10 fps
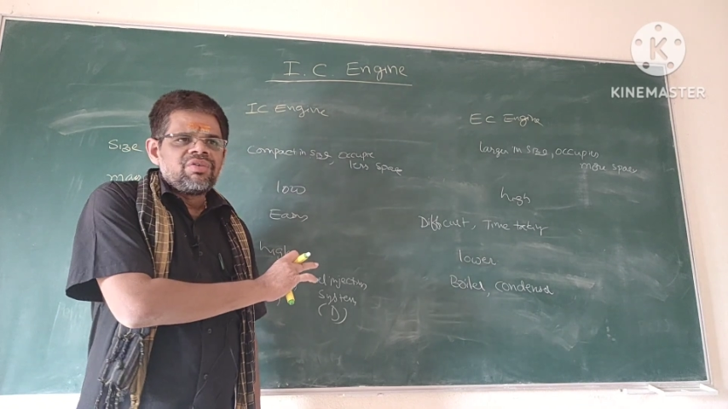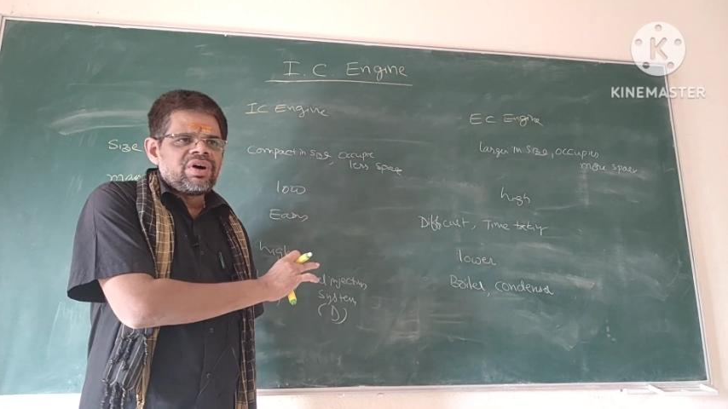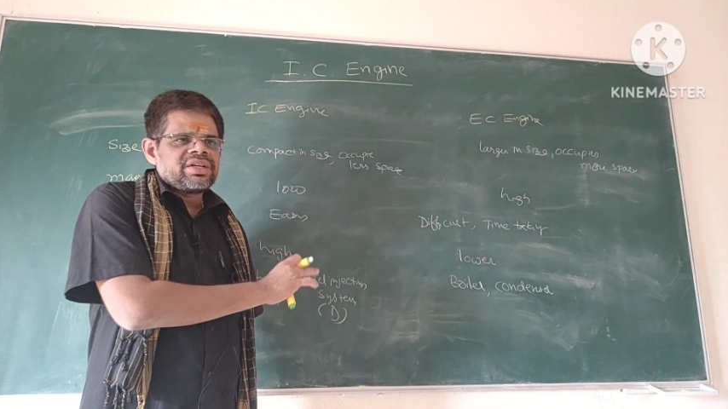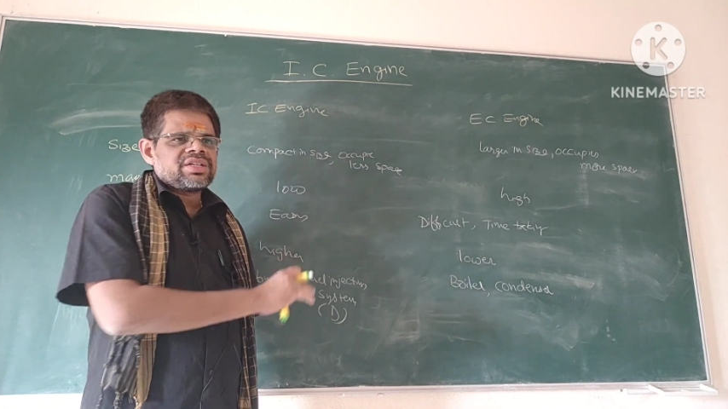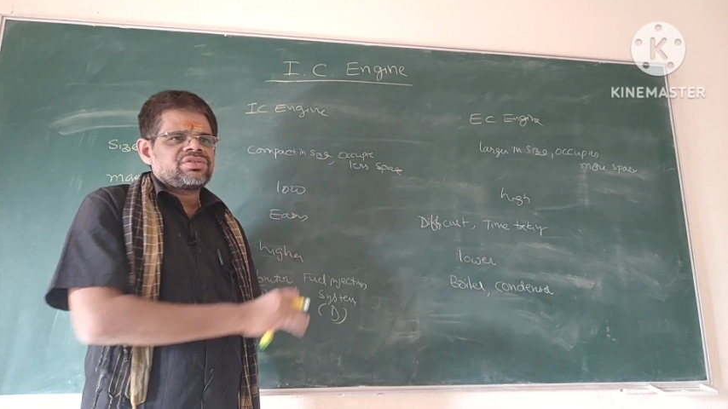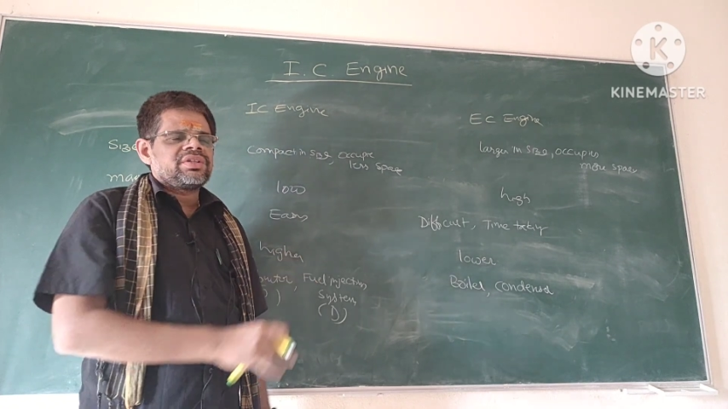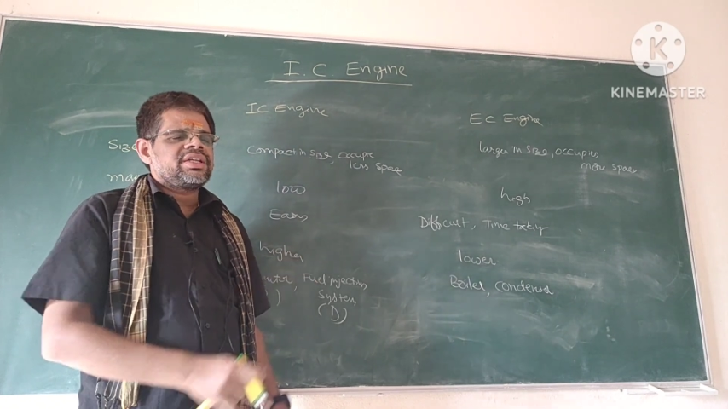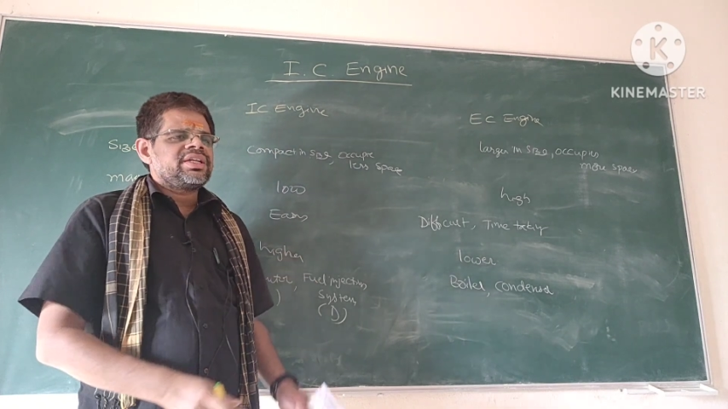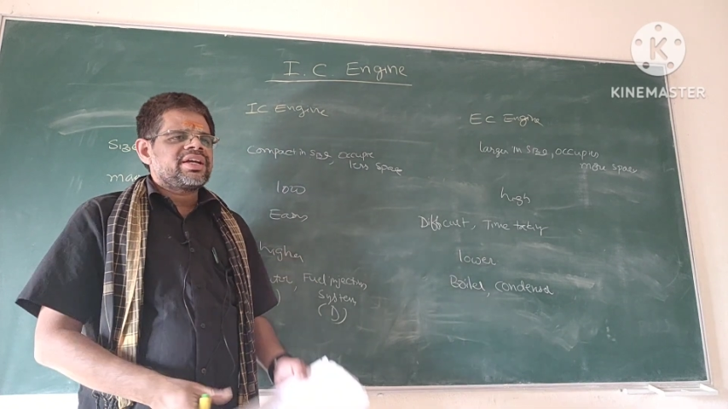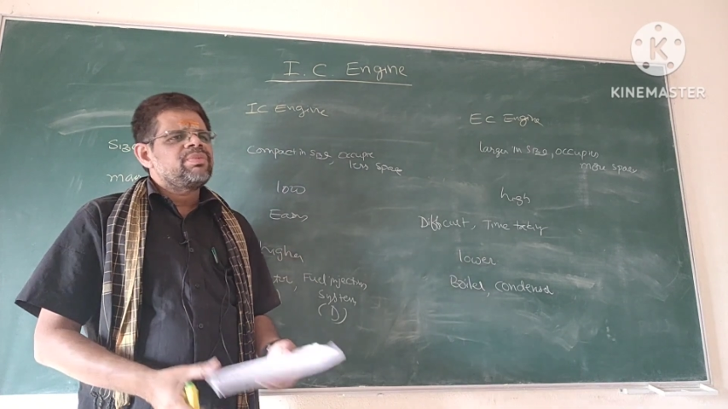water so
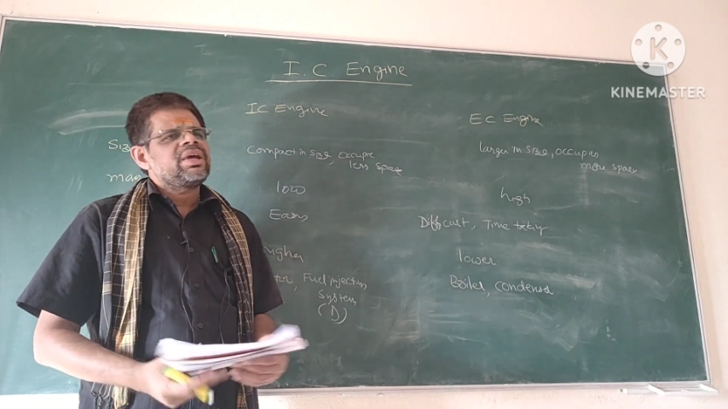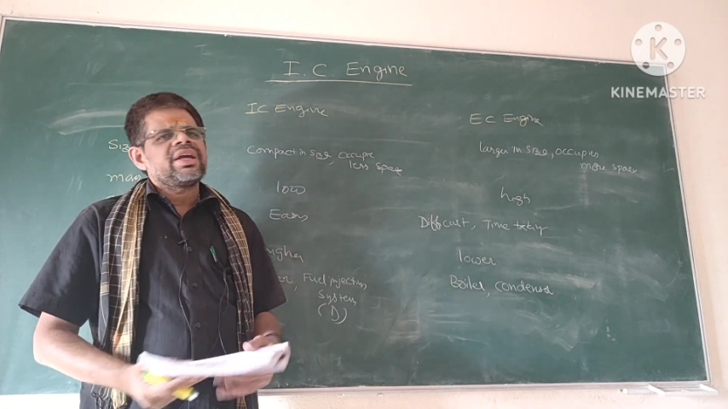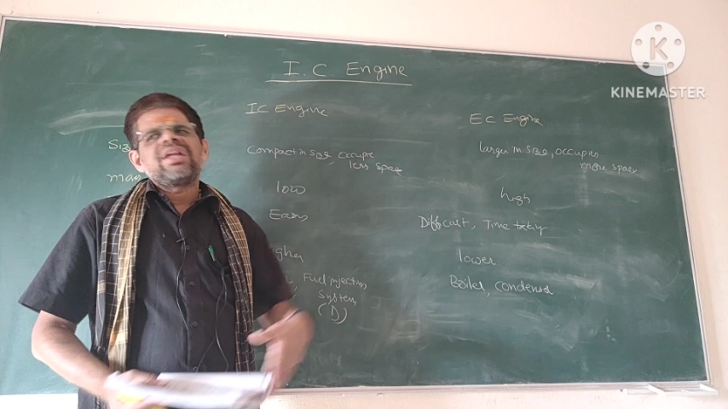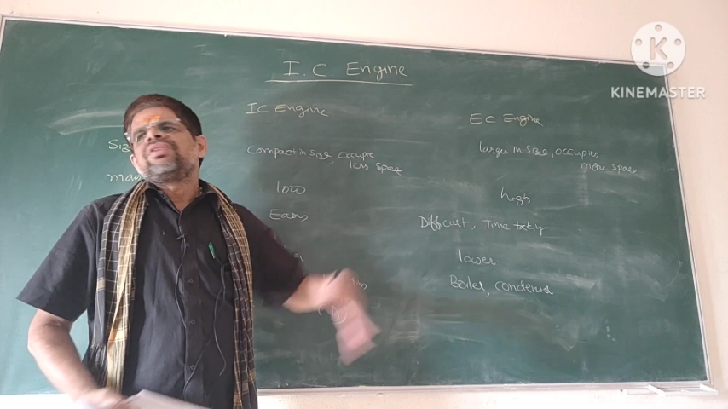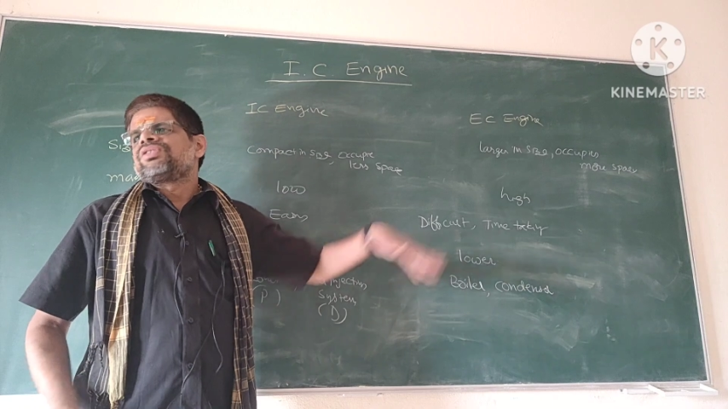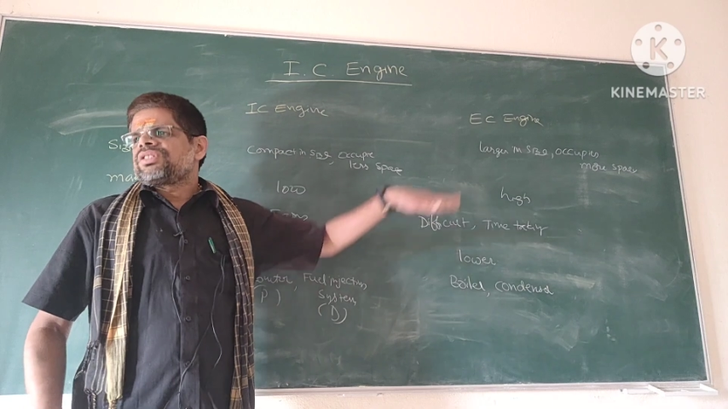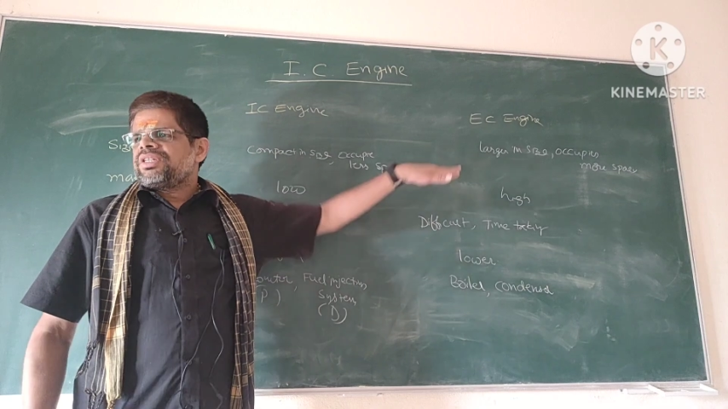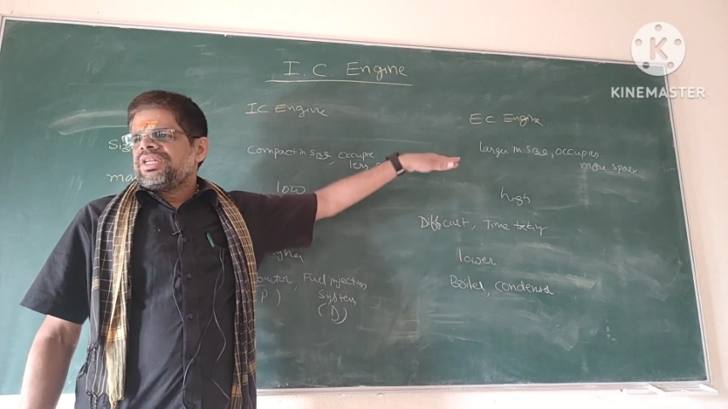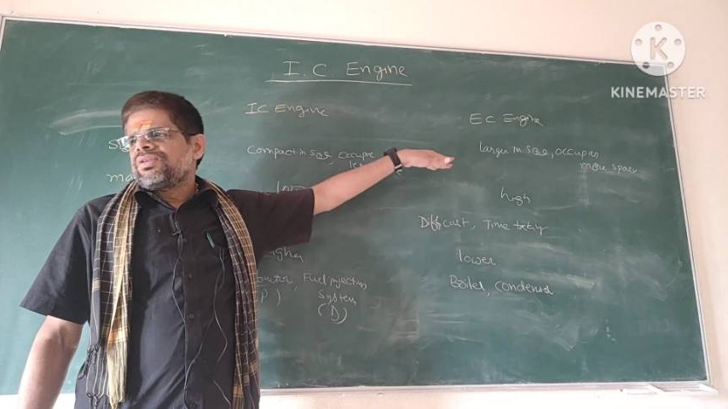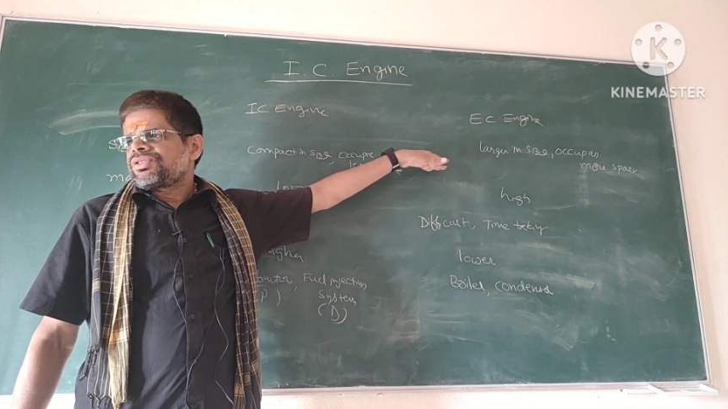that it can be again
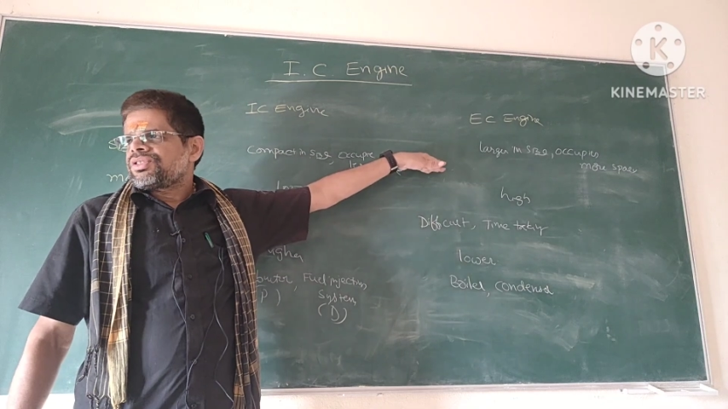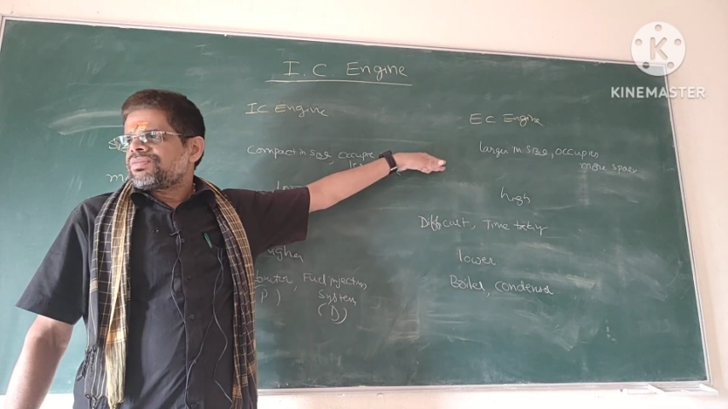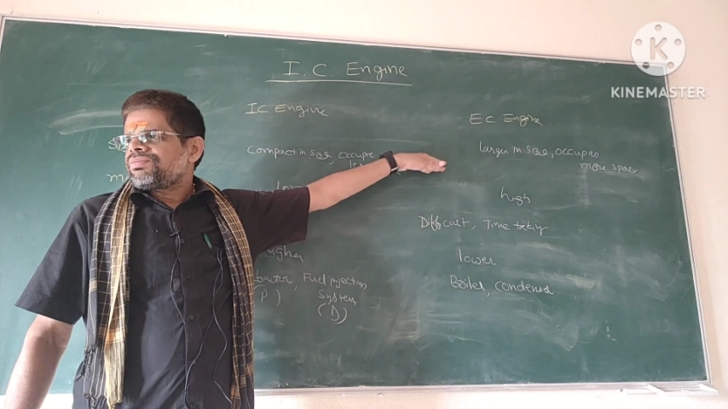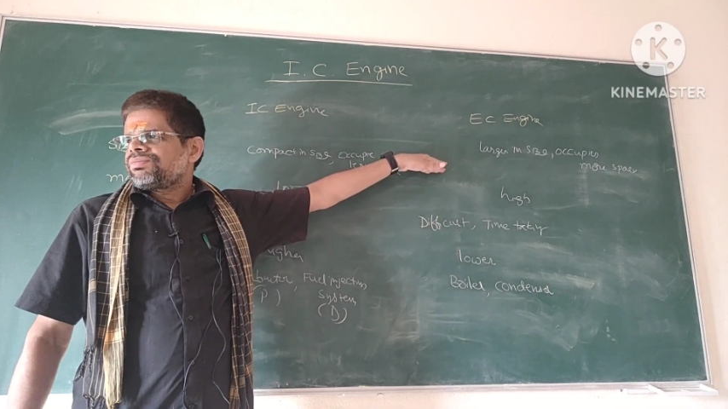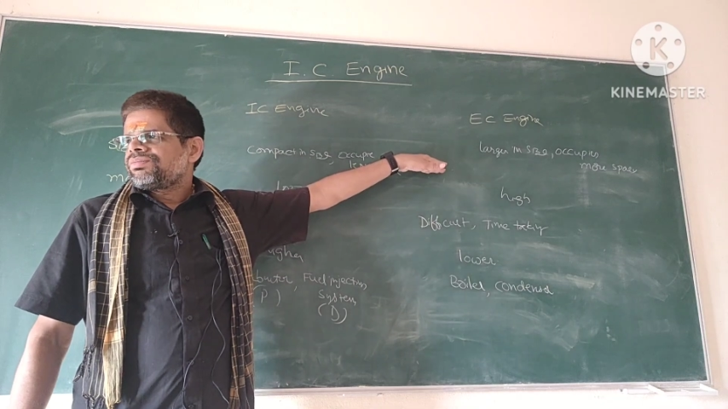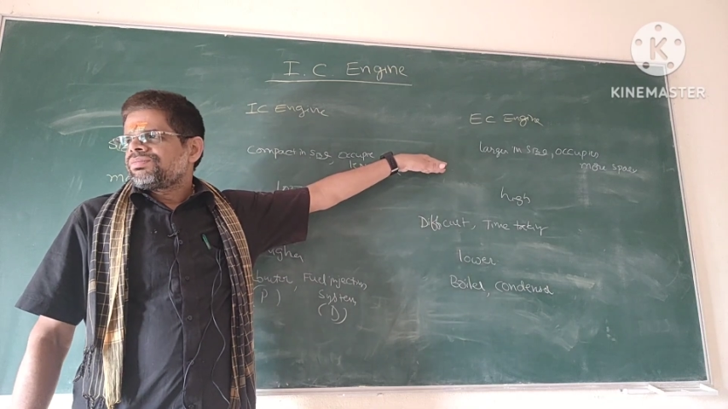reused.